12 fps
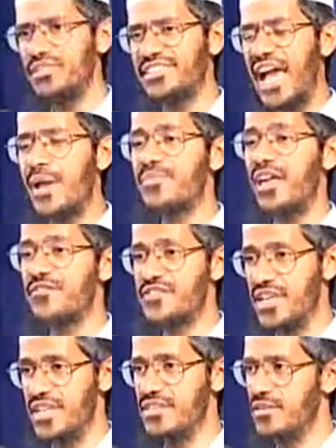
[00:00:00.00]
the times have
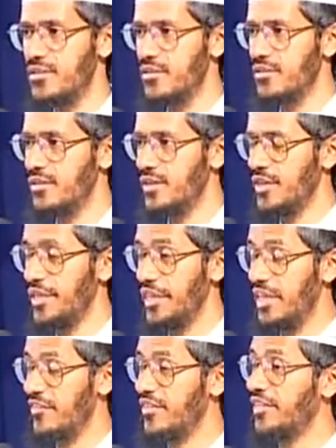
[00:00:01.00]
changed.
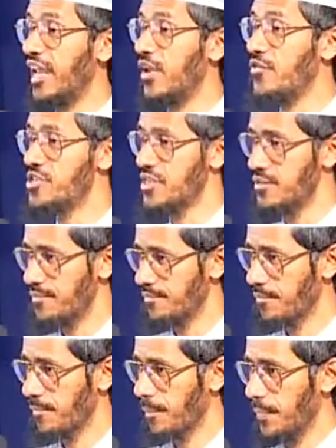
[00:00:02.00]
Even the
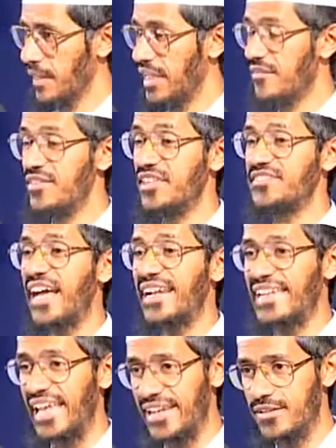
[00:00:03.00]
television, even the
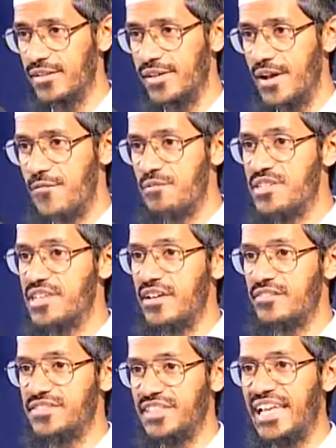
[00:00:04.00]
satellite, which
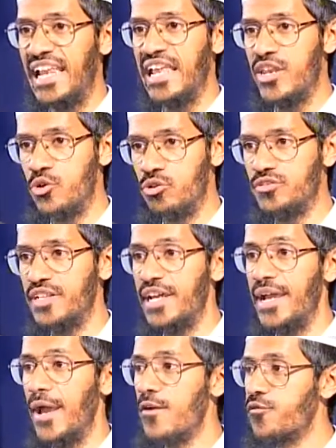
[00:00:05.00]
gives daily news,
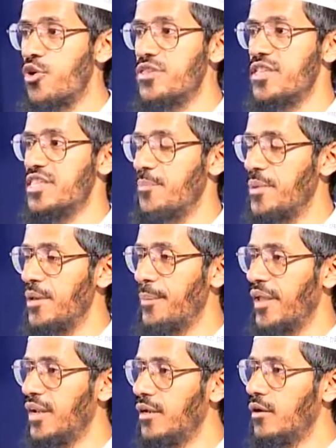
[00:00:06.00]
influences the
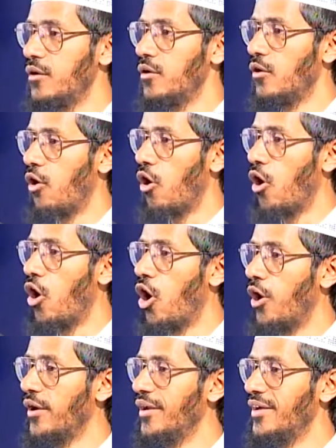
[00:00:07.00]
people
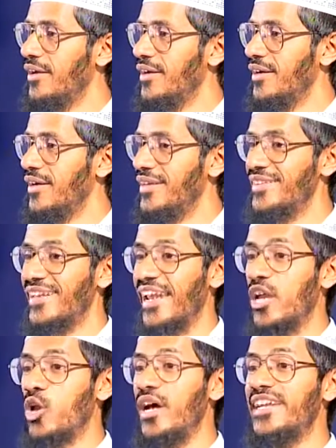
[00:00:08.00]
on the
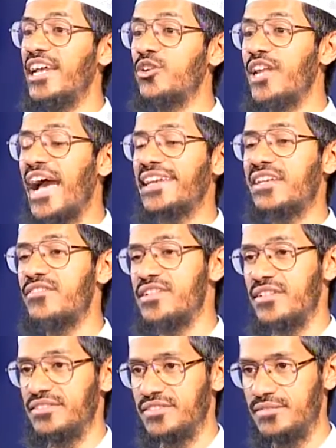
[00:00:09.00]
regular day-to-day
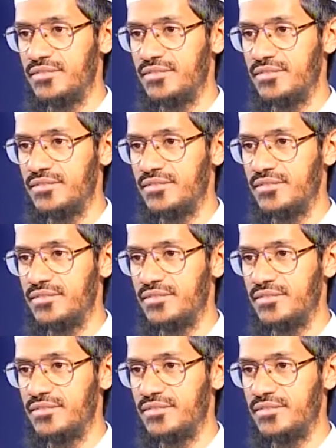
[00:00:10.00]
activities.